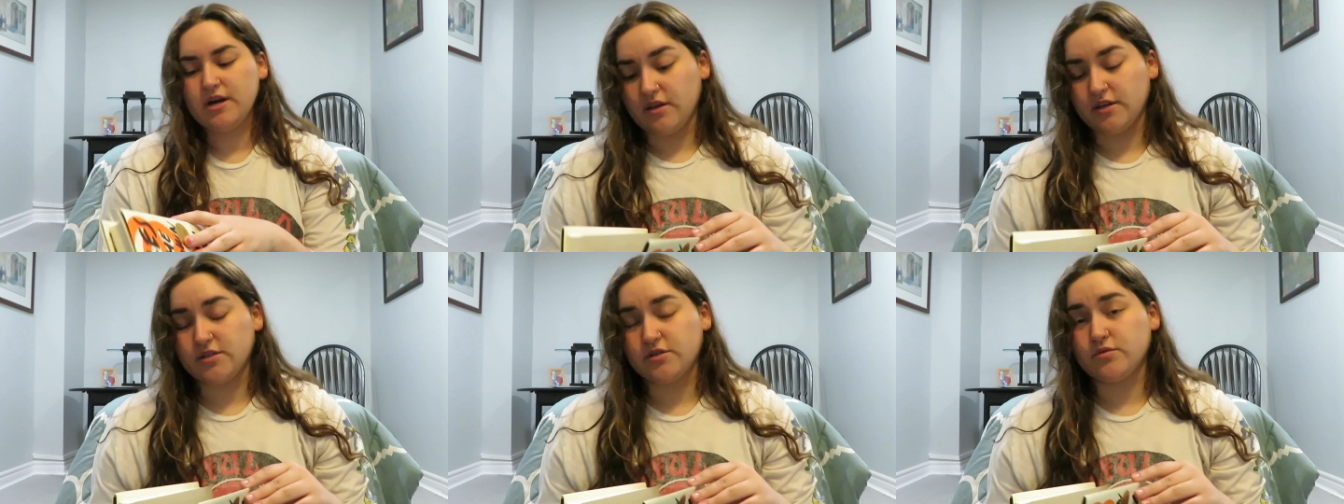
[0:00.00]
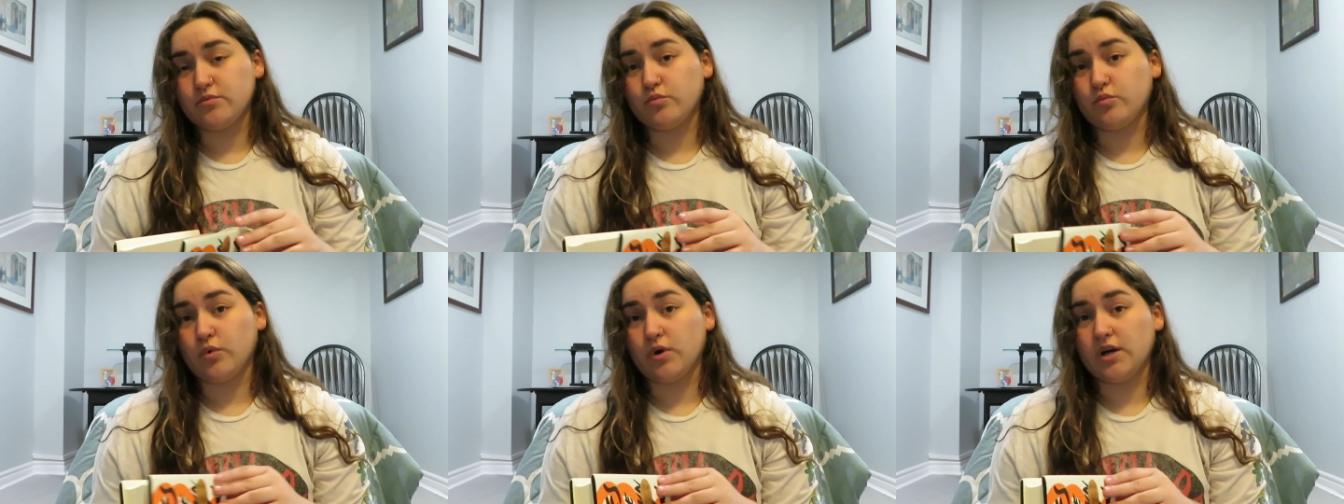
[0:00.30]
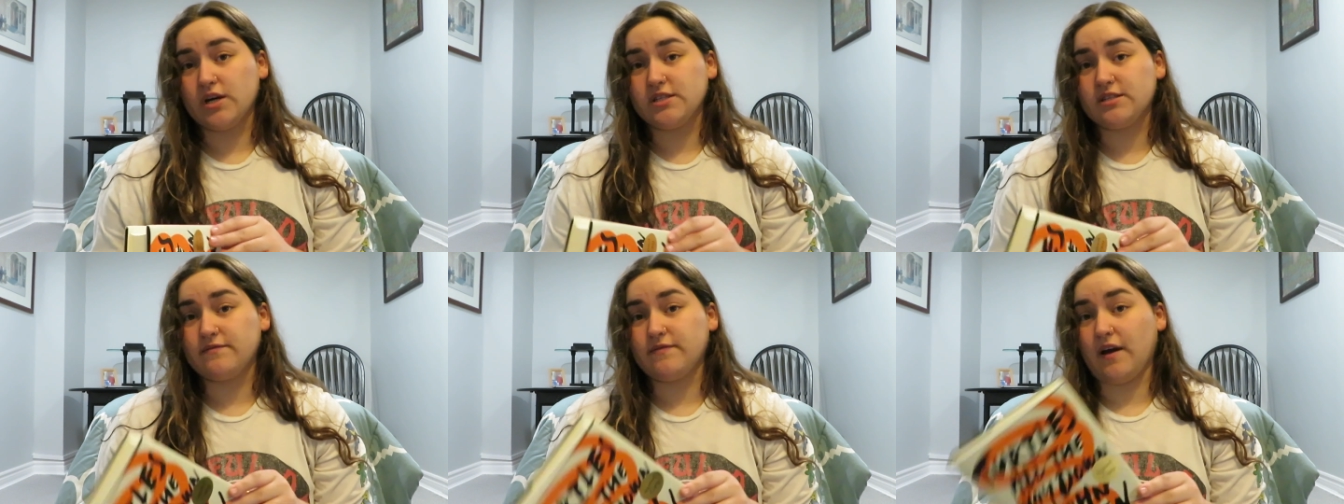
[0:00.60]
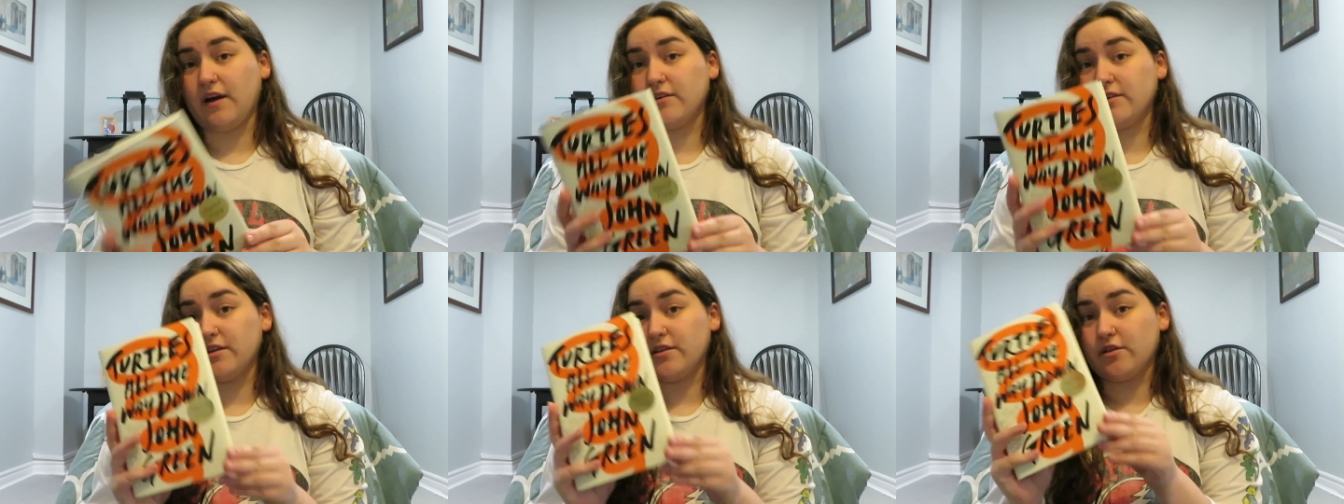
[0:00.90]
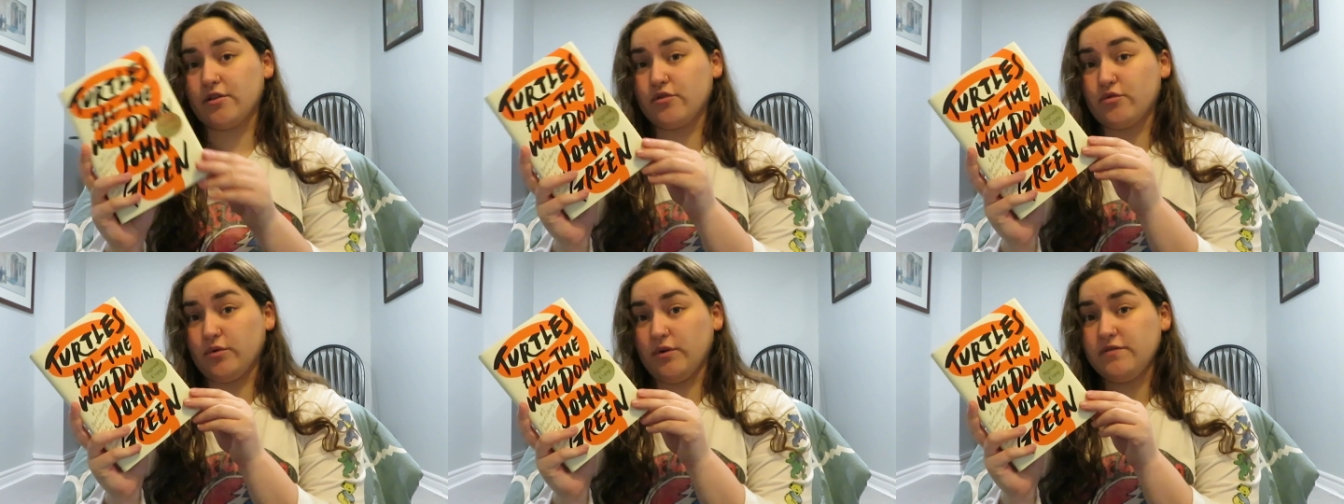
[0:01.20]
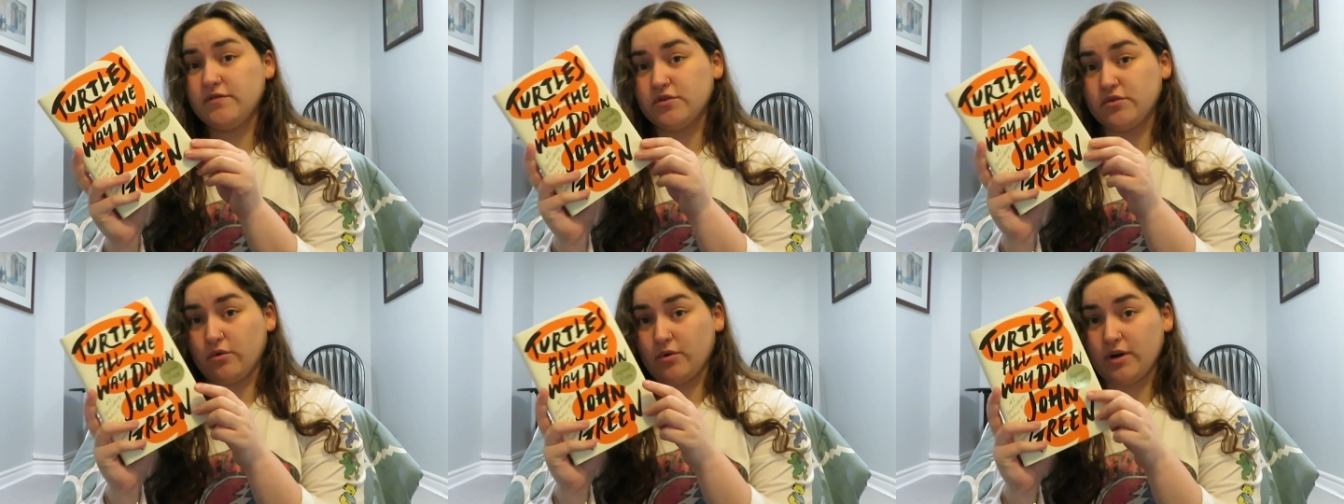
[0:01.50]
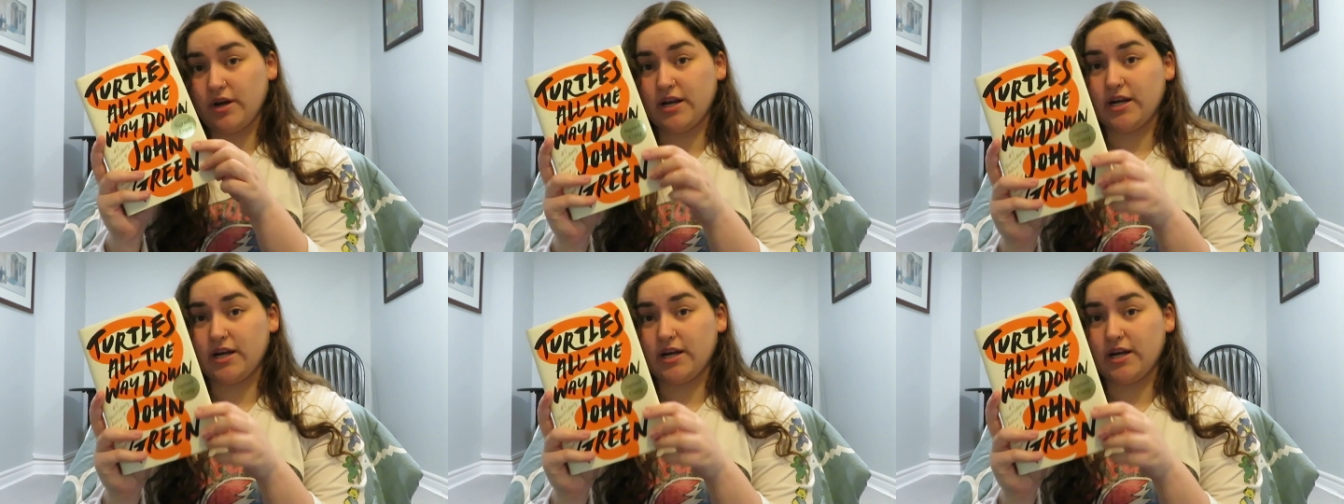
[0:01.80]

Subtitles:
This was found at the thrift store,